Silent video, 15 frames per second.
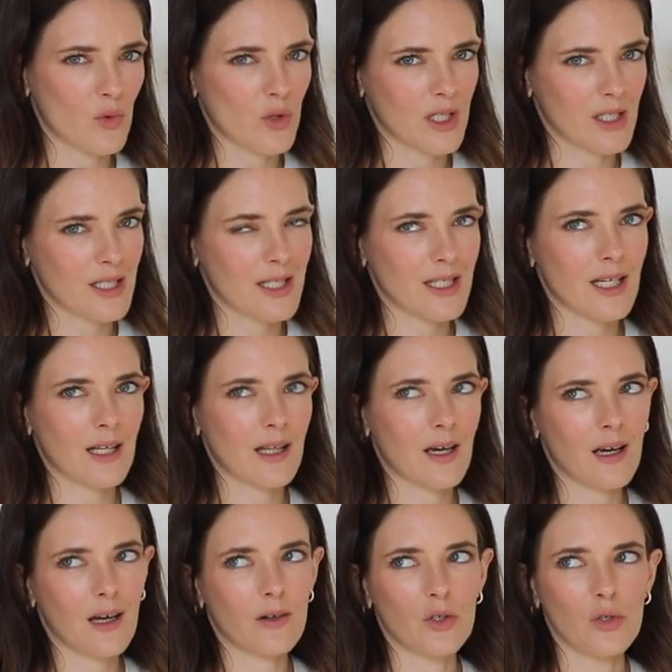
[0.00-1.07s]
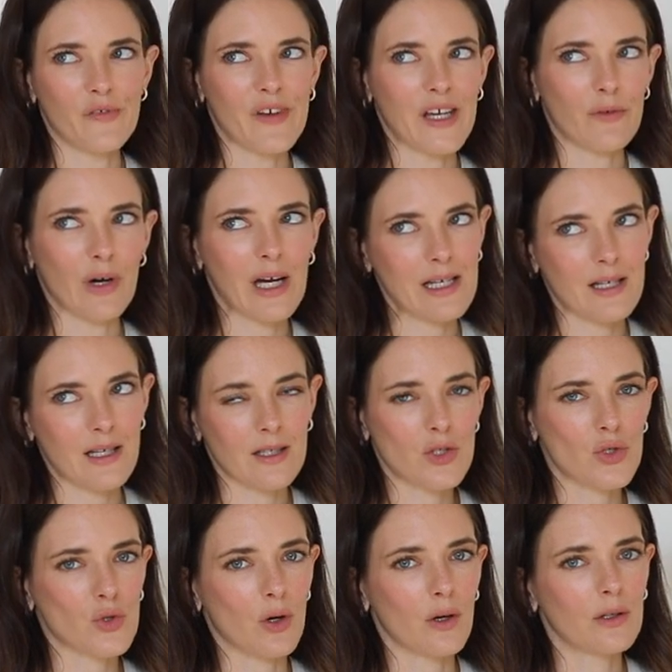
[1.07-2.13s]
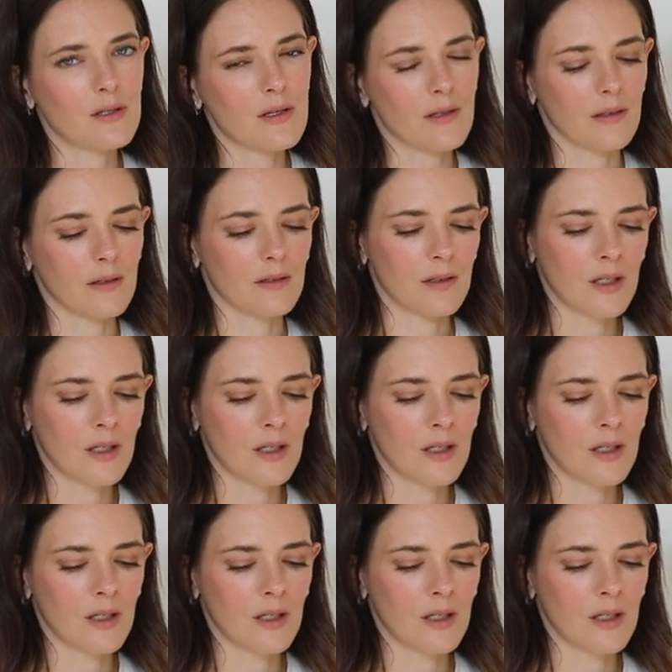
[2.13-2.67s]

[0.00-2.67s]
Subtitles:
warning to say that our UV rays are strong, so